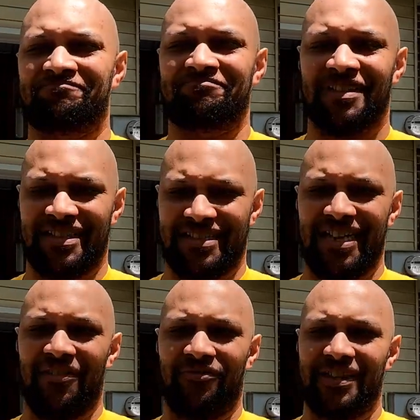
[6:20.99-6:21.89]
but it's
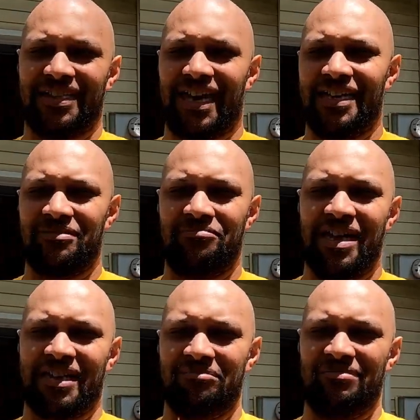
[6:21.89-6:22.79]
definitely kind of
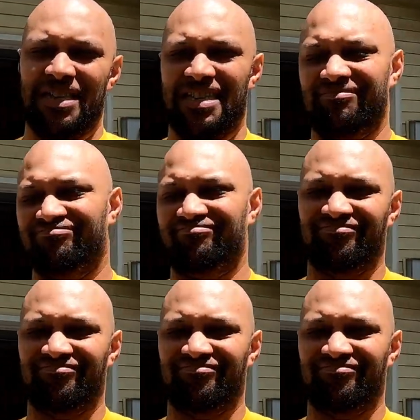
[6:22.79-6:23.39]
making me